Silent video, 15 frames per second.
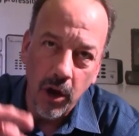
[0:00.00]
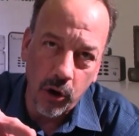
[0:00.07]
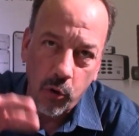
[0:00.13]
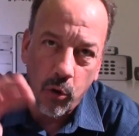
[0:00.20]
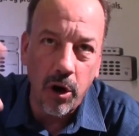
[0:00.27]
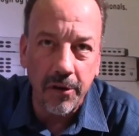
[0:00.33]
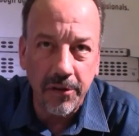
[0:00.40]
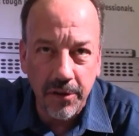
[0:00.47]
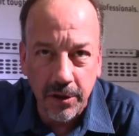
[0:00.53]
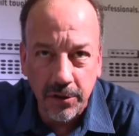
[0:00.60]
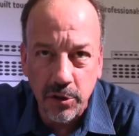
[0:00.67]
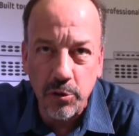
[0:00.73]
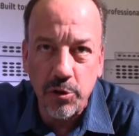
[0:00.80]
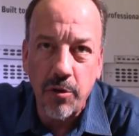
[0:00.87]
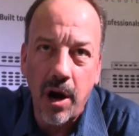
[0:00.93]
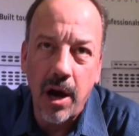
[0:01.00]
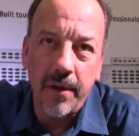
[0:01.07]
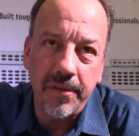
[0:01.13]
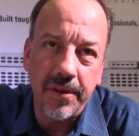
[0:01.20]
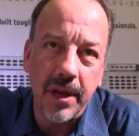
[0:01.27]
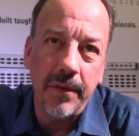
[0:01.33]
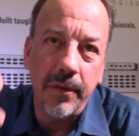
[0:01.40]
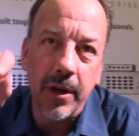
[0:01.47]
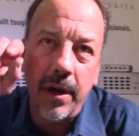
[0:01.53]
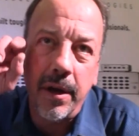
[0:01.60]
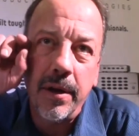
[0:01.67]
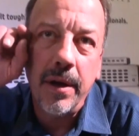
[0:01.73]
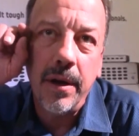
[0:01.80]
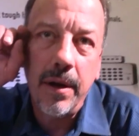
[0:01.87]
across the two drives in the...